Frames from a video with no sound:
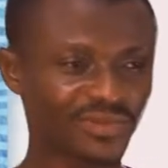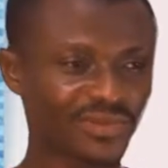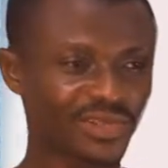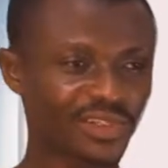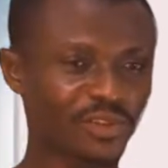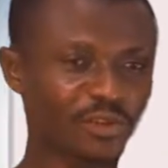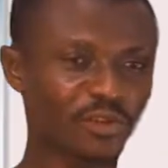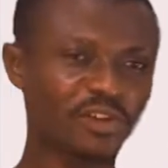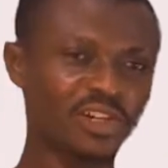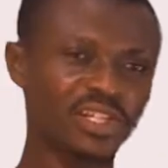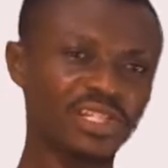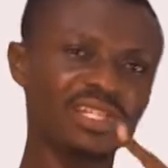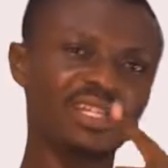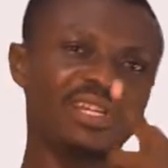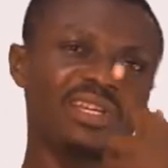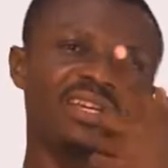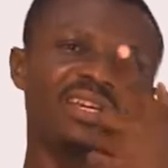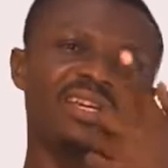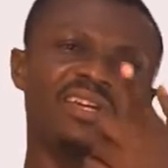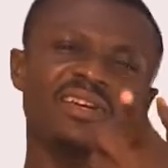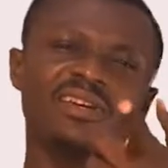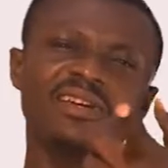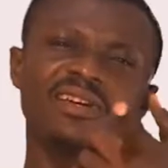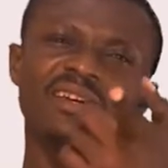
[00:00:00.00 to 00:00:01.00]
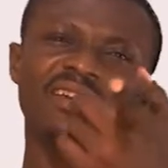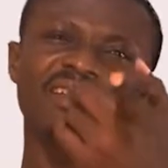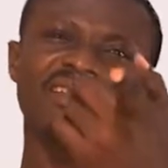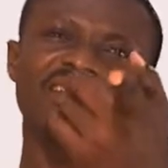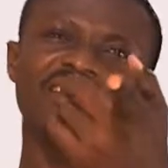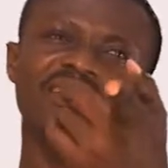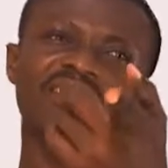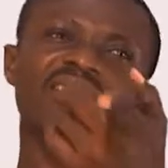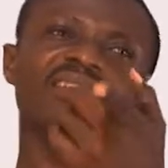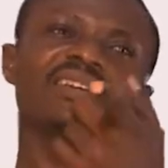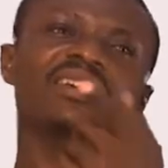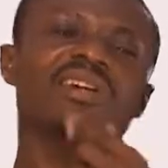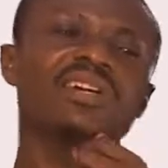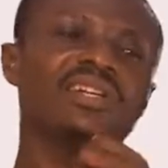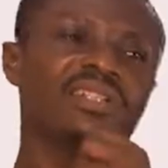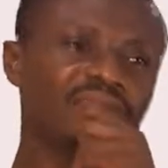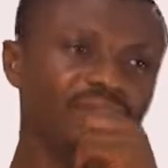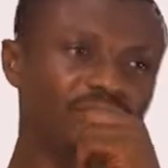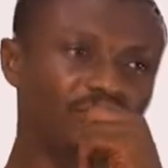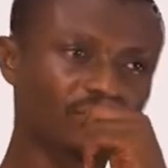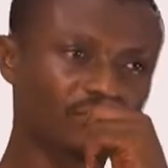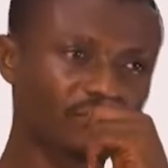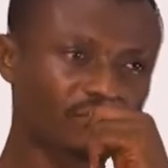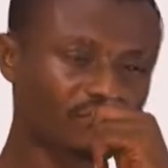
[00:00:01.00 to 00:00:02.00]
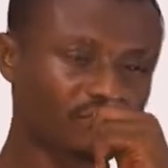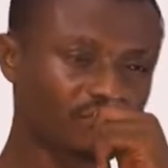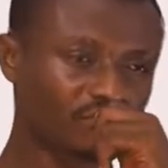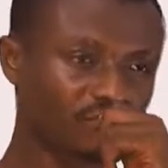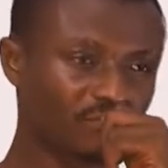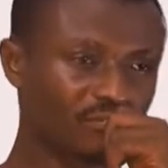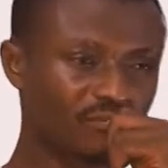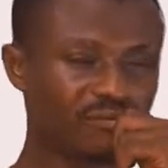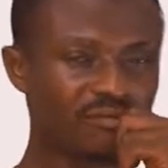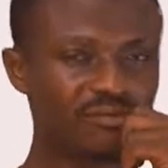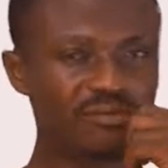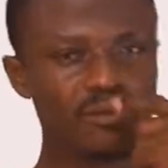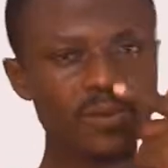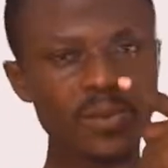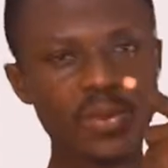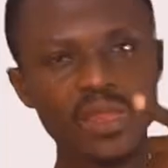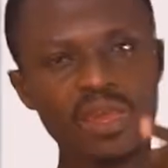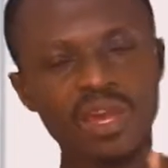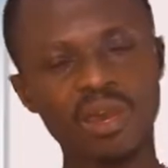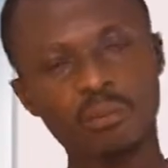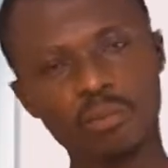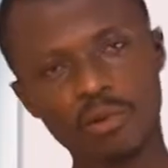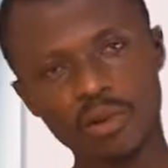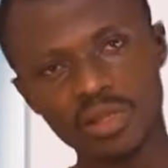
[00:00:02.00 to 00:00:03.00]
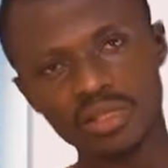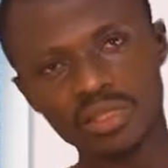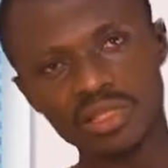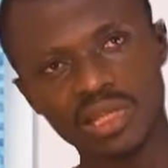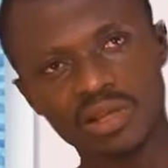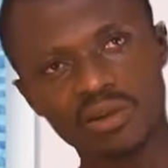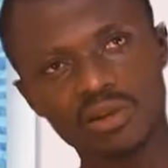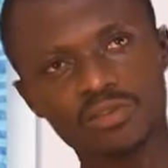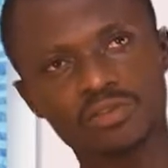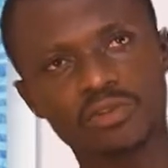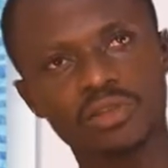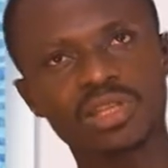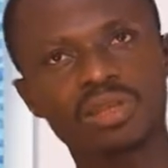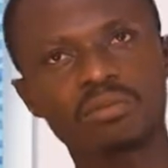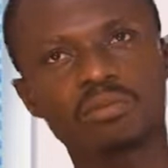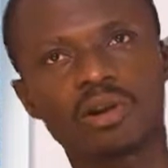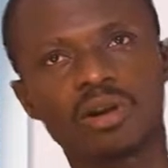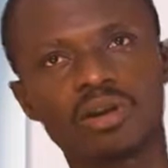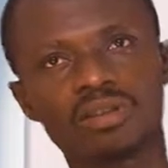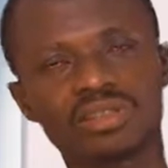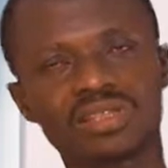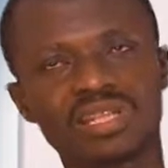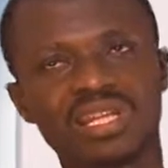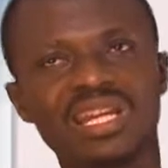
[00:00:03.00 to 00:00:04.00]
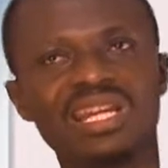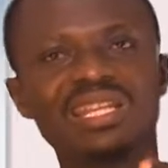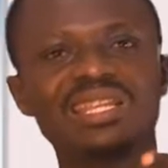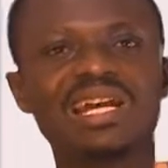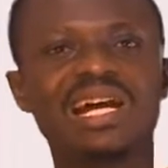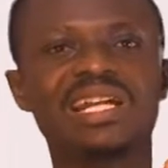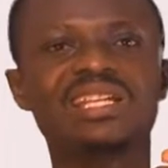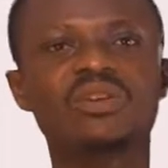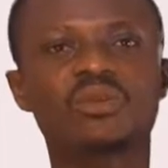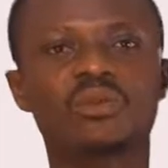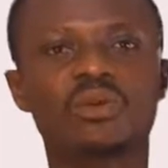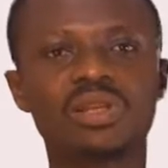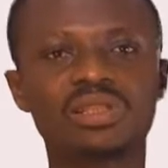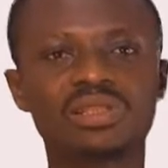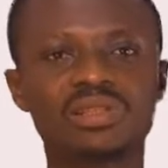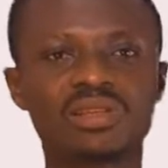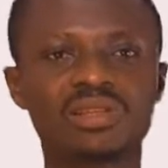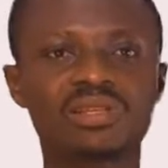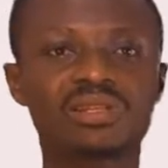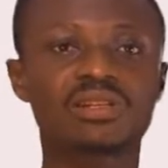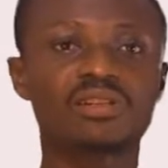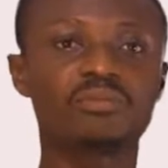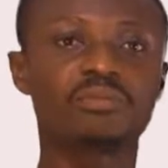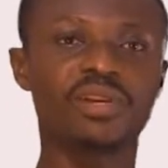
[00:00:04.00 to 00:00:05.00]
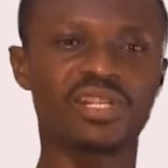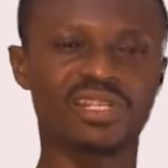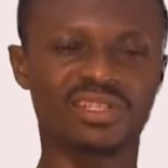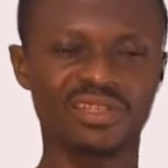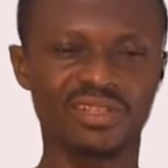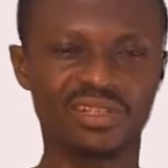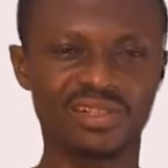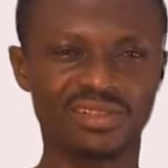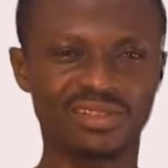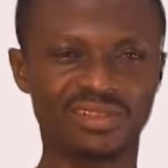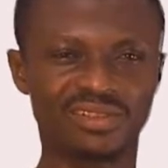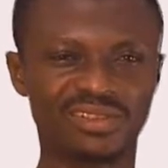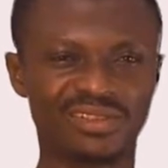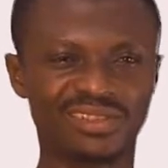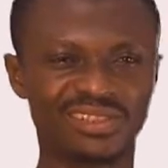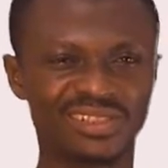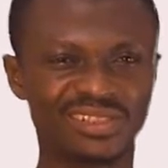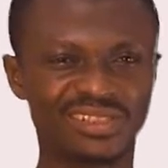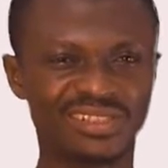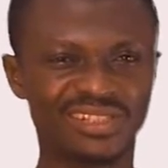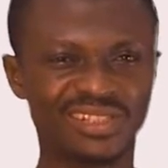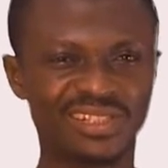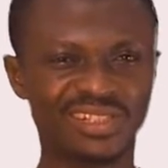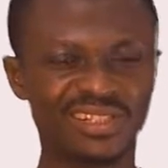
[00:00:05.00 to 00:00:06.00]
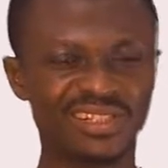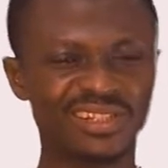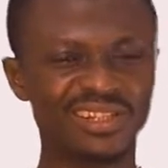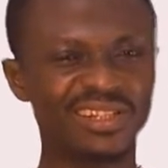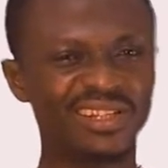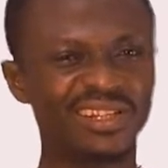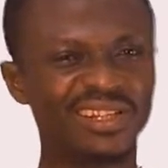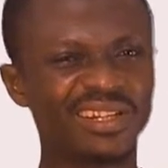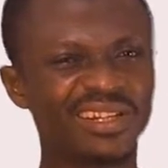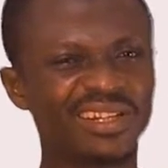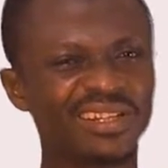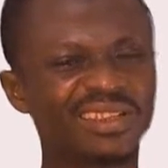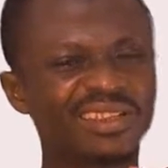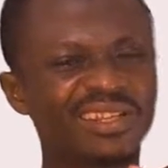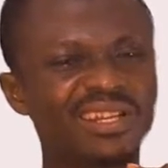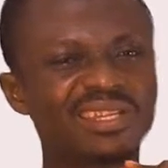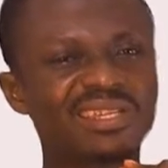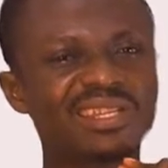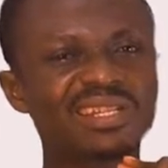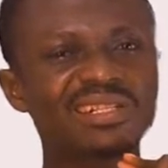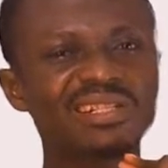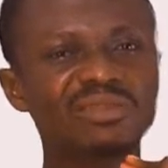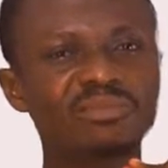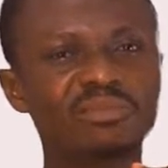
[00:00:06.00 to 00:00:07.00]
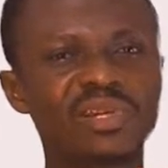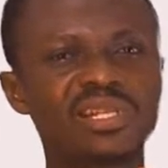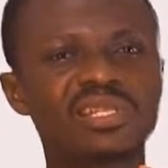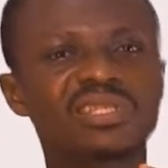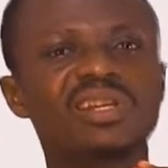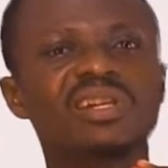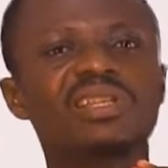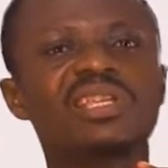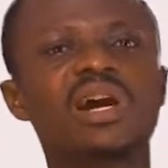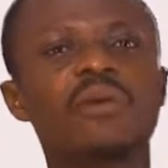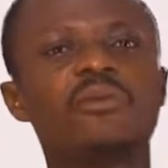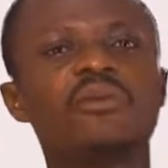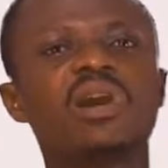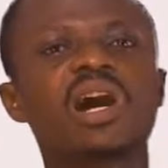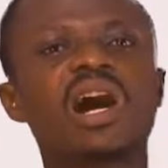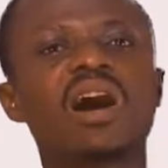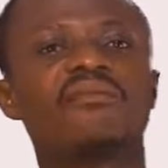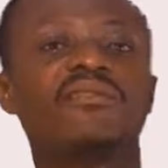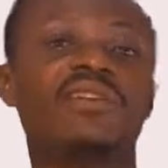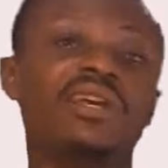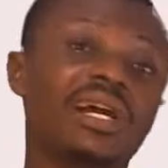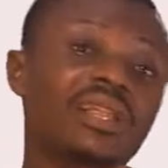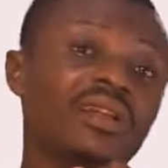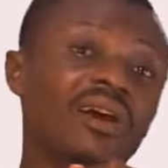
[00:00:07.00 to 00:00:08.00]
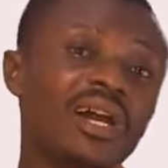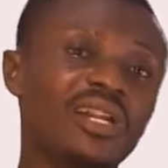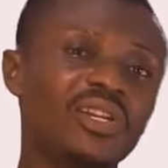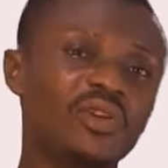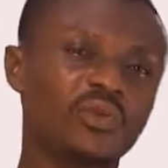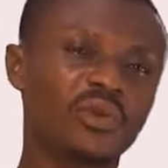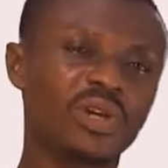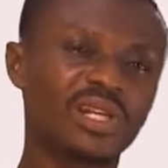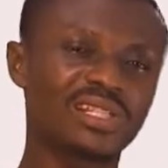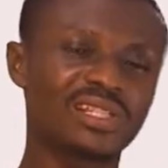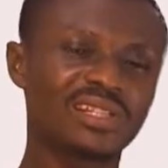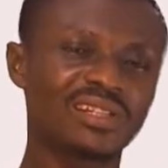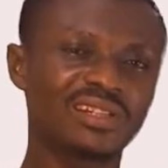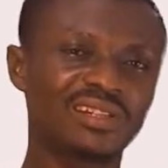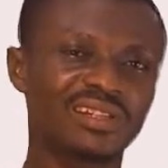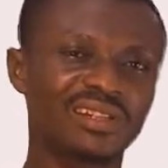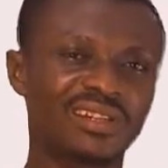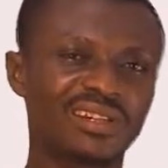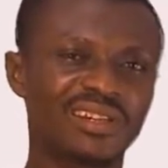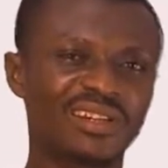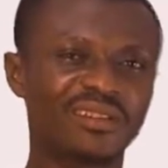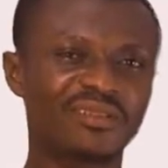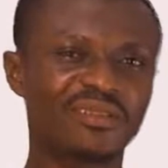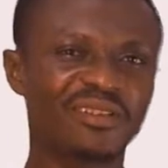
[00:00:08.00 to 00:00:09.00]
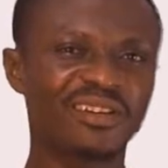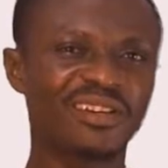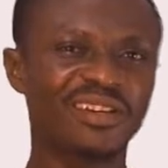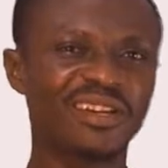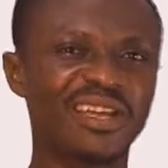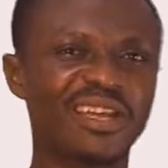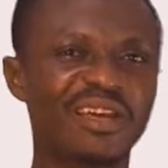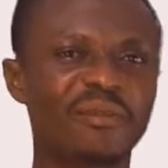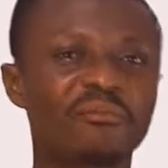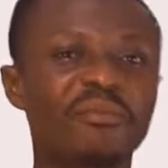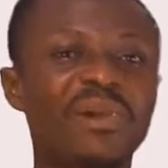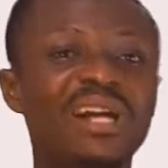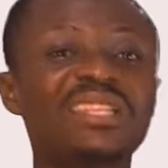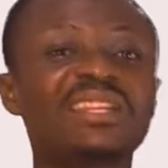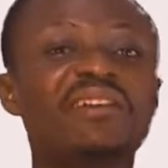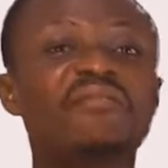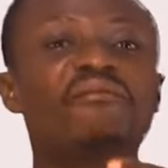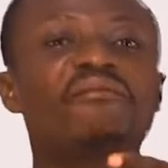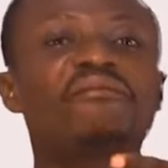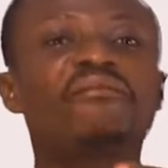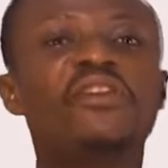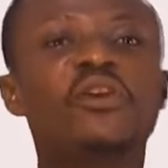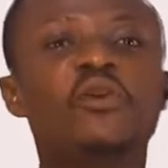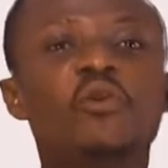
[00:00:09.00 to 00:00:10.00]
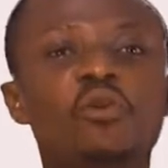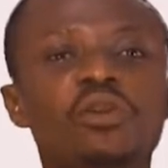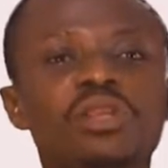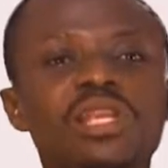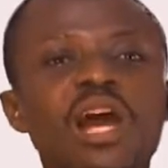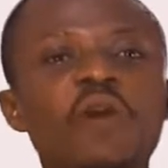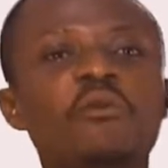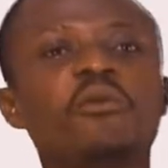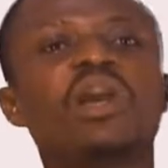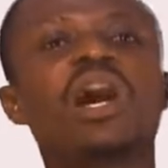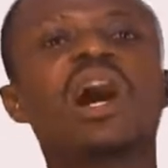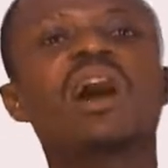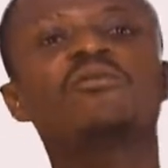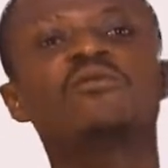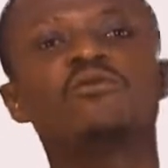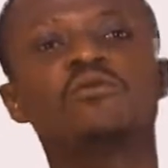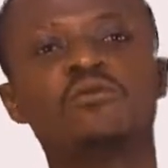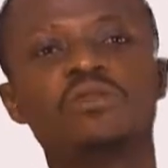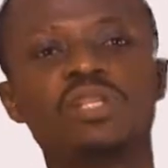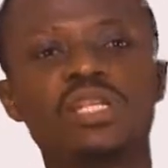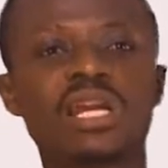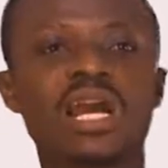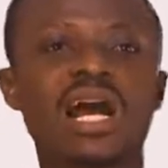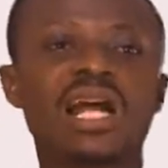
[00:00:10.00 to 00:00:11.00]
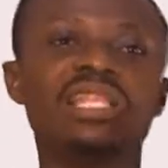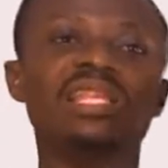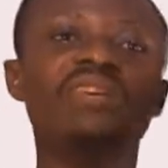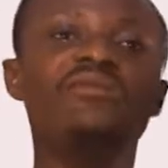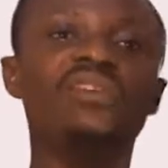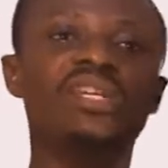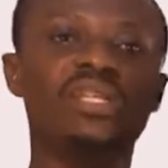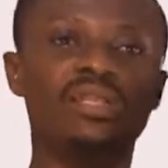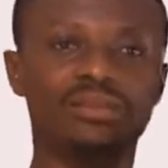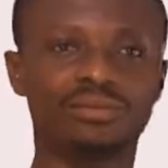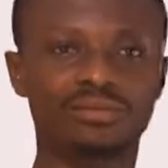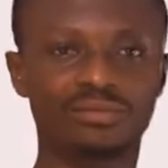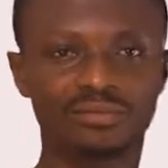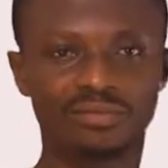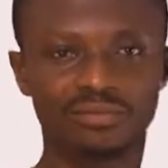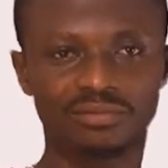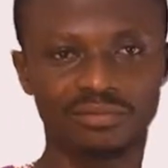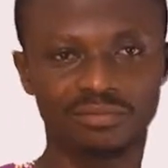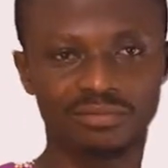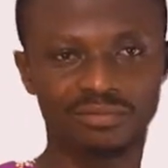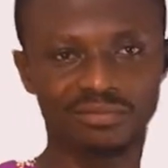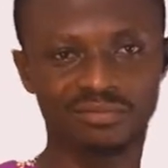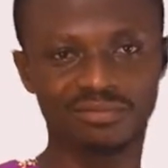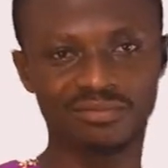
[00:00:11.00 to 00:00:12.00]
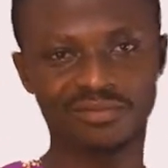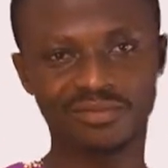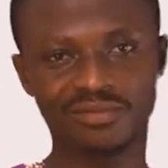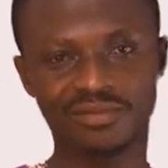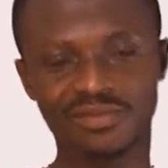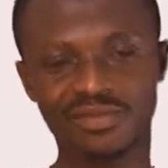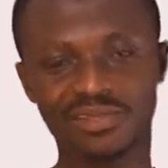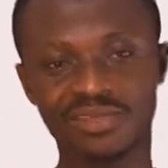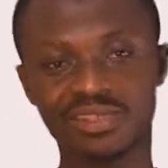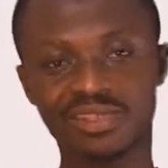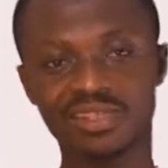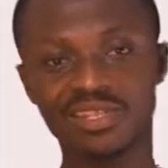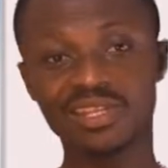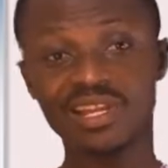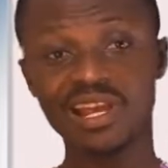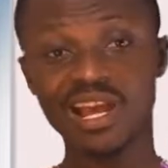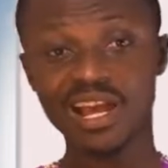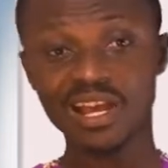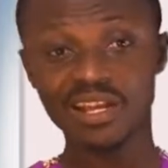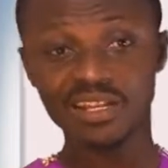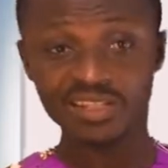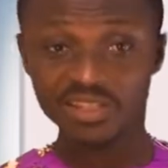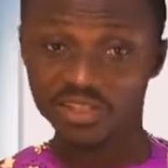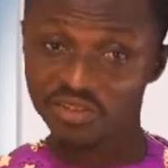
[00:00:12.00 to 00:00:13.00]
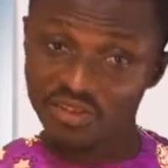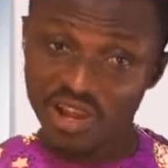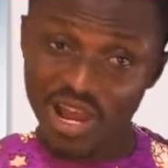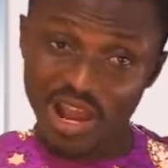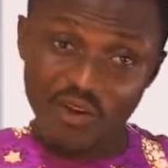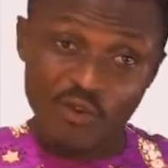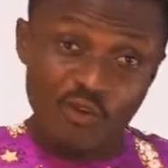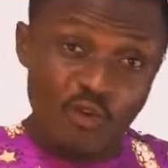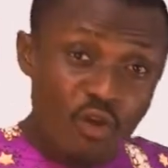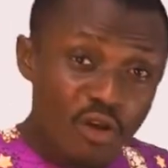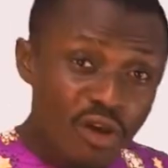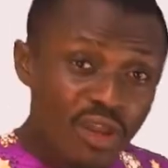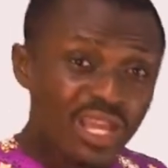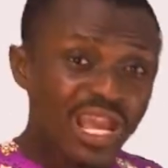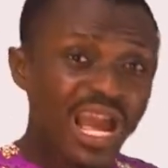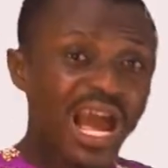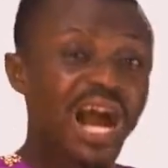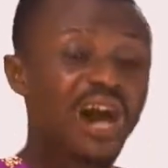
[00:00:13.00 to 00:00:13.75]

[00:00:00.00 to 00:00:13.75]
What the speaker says: So see, in the second point, I was talking about inadequate skilled personnel. The skilled personnel that we have, they are not adequate. But the few that we have to, they are leaving. They are going